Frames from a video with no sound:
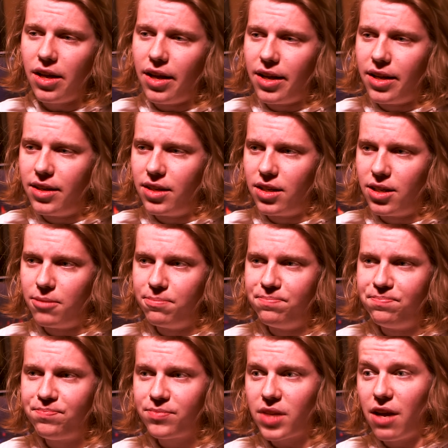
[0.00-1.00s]
And
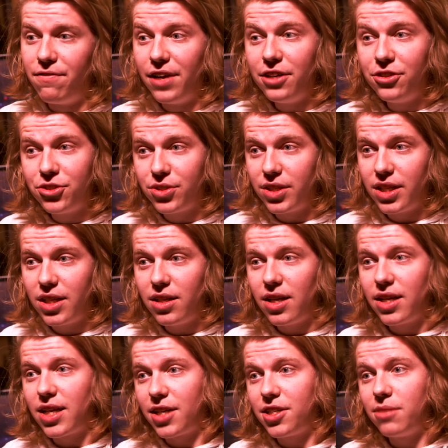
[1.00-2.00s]
eventually
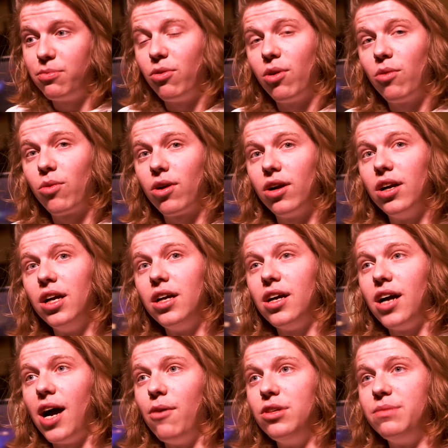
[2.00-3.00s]
it got to the point where
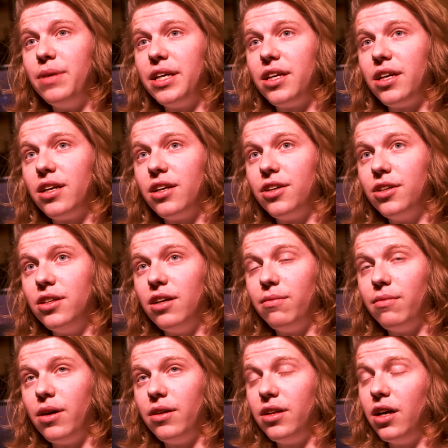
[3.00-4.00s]
I was making a good
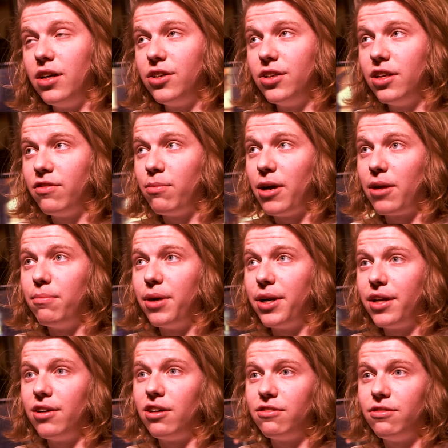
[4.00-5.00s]
enough amount of
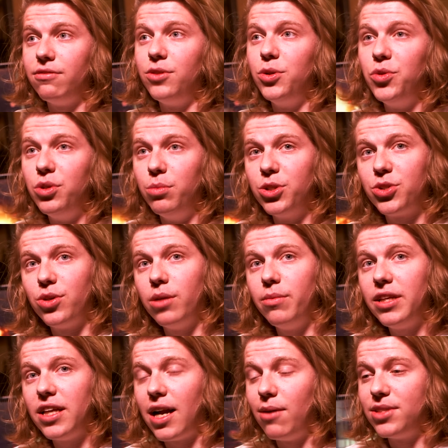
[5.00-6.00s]
money off of YouTube and
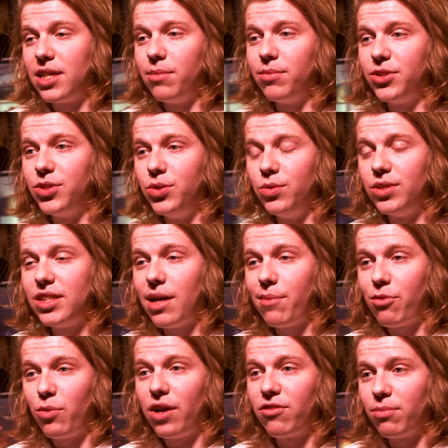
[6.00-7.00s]
streaming that I was able to
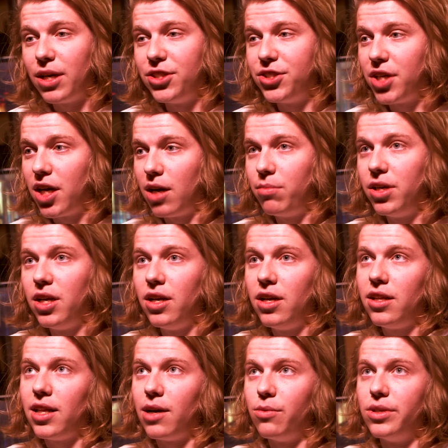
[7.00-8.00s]
step away from my job.
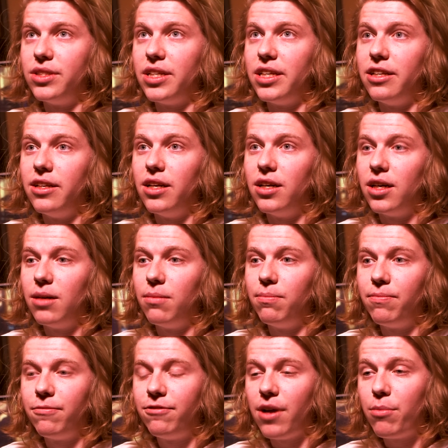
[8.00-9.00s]
That was in
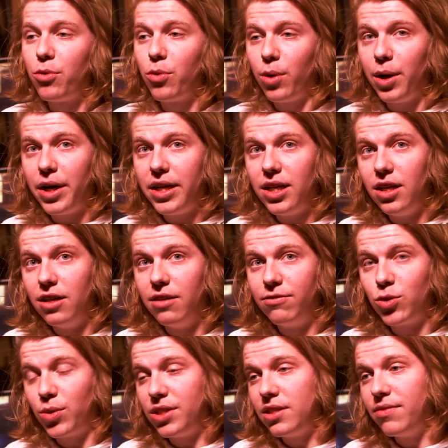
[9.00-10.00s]
February of
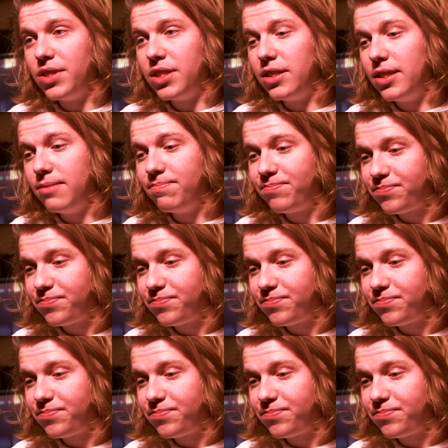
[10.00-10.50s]
2017.